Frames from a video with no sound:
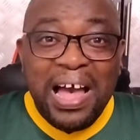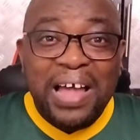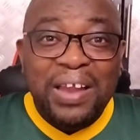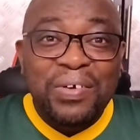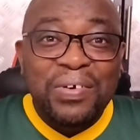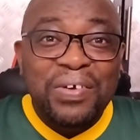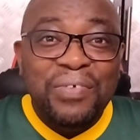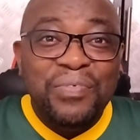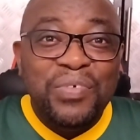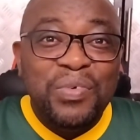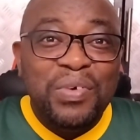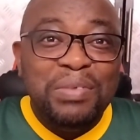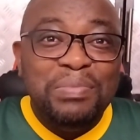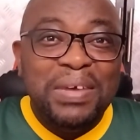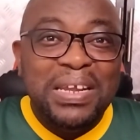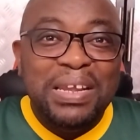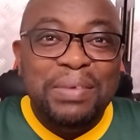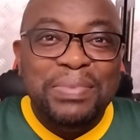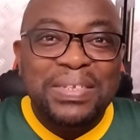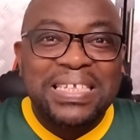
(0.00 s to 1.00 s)
Hello everyone,
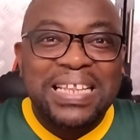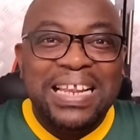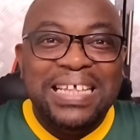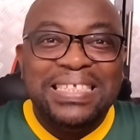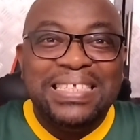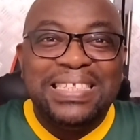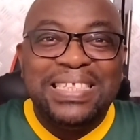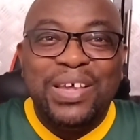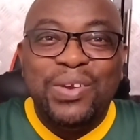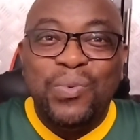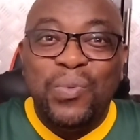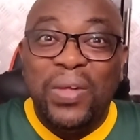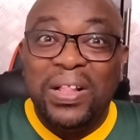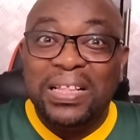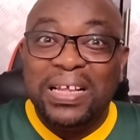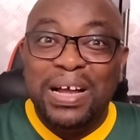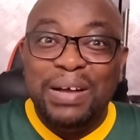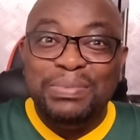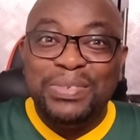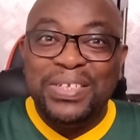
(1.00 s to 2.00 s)
my name is Klutys and
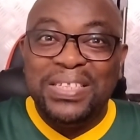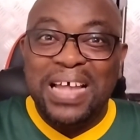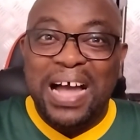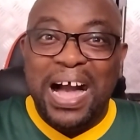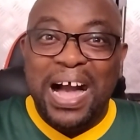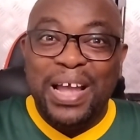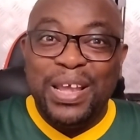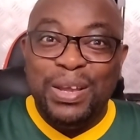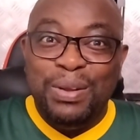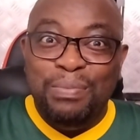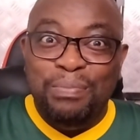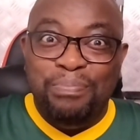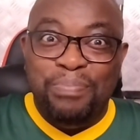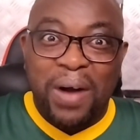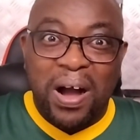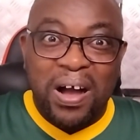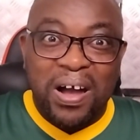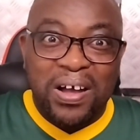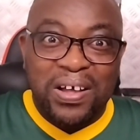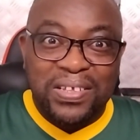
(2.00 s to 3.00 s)
welcome to the Iron
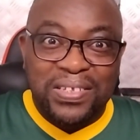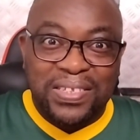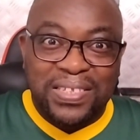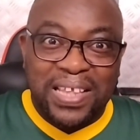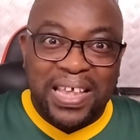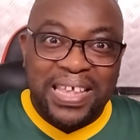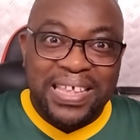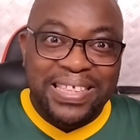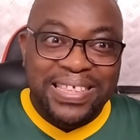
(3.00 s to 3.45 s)
Bars.